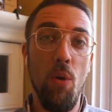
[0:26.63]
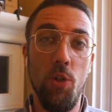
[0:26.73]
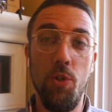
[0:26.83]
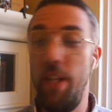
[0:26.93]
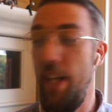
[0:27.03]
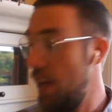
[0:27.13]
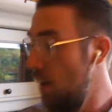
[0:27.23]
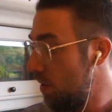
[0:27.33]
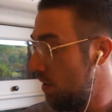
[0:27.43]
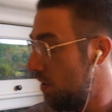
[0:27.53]
poetry,
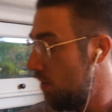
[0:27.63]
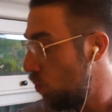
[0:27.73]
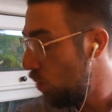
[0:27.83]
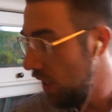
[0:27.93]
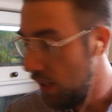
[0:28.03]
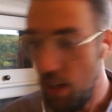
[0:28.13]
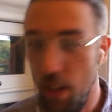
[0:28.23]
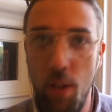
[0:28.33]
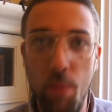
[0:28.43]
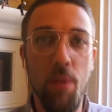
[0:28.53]
and I want to read
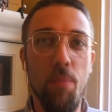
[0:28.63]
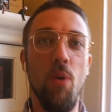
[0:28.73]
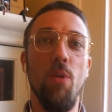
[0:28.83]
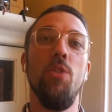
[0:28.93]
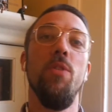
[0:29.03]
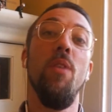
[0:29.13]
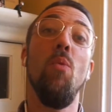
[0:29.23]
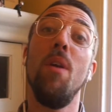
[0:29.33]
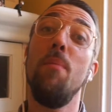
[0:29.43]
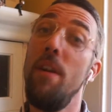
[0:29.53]
a little bit of
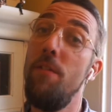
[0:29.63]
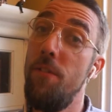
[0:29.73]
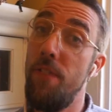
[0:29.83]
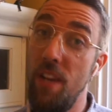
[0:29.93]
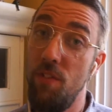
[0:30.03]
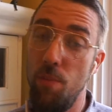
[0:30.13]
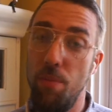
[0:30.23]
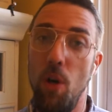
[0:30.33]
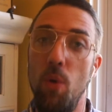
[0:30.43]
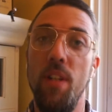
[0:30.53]
poetry. One of my
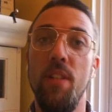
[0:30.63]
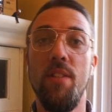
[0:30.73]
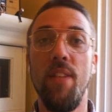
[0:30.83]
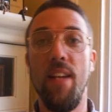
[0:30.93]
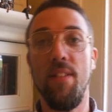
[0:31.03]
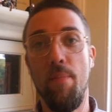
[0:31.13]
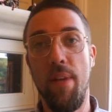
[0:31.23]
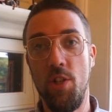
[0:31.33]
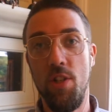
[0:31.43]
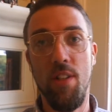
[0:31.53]
favorite poets, as I
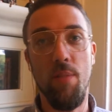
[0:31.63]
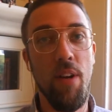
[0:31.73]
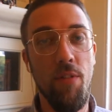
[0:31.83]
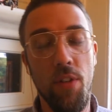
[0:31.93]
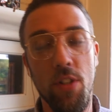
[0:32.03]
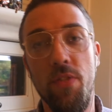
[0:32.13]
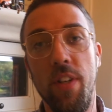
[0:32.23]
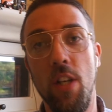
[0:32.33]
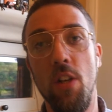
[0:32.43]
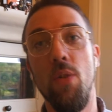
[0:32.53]
mentioned in my
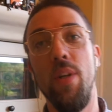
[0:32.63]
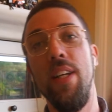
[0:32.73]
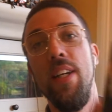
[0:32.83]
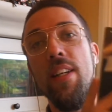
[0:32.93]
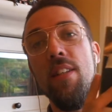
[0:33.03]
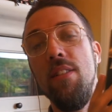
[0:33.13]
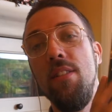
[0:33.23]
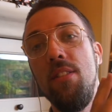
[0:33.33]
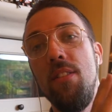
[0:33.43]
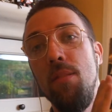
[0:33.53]
first video,
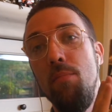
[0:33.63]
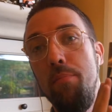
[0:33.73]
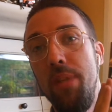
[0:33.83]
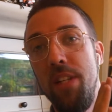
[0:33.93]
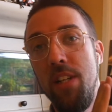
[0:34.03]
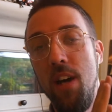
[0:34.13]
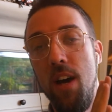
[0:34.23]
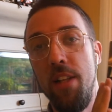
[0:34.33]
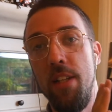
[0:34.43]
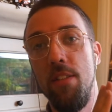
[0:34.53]
is Billy
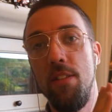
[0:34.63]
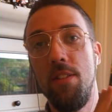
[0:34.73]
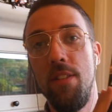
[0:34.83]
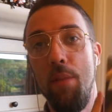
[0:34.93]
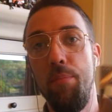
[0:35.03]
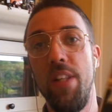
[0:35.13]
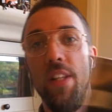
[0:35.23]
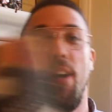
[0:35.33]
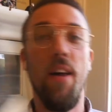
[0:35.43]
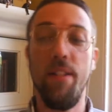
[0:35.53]
Collins. Now,
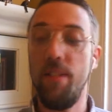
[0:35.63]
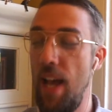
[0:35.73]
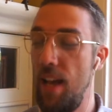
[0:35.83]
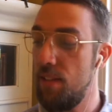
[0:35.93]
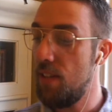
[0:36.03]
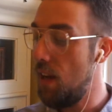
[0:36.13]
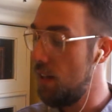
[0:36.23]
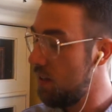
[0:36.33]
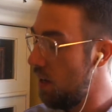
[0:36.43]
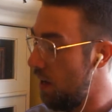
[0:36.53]
Billy Collins has
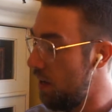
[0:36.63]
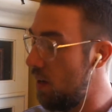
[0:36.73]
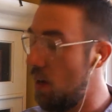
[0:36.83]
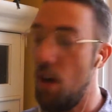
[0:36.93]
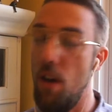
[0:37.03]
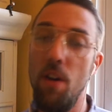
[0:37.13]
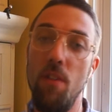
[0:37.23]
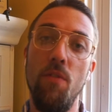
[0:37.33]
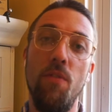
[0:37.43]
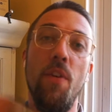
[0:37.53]
a ton
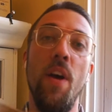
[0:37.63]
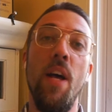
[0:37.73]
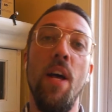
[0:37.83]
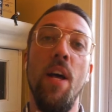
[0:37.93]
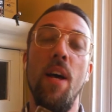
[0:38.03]
of